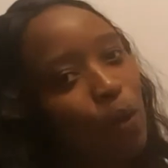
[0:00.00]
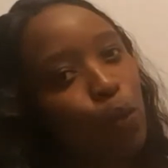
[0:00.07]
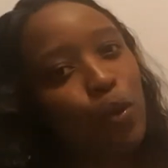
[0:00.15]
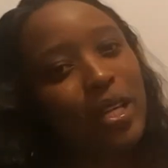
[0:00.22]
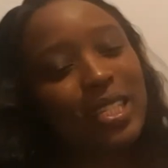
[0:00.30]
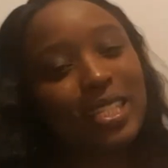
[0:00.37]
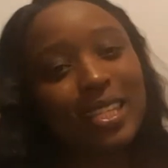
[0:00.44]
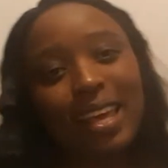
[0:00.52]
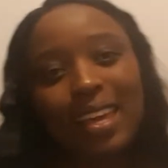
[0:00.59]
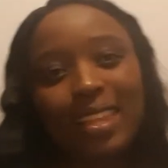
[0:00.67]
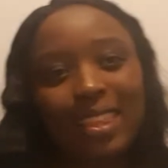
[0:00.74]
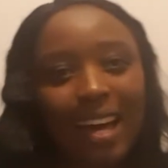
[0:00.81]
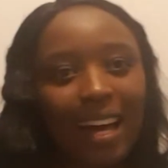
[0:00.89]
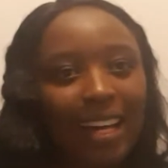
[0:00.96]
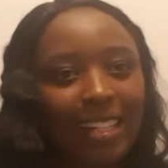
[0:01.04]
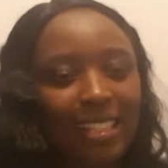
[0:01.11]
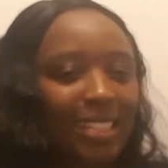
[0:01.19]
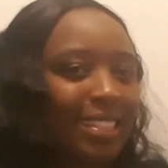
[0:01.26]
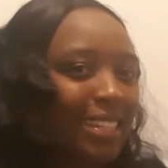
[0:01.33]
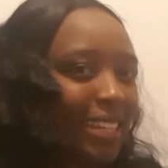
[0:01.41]
we say that
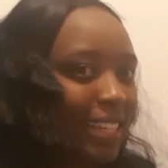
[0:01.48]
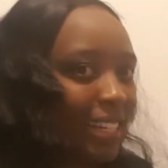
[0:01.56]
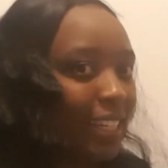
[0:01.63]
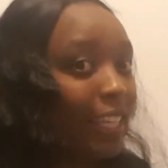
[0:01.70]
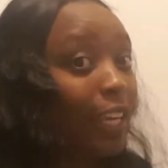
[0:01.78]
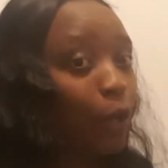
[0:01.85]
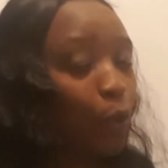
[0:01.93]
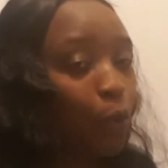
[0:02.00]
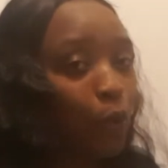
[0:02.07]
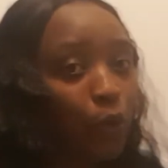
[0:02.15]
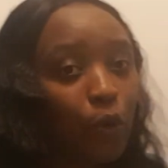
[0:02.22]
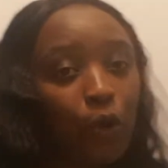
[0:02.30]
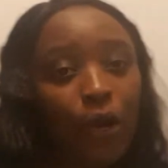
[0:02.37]
in Kikuyu.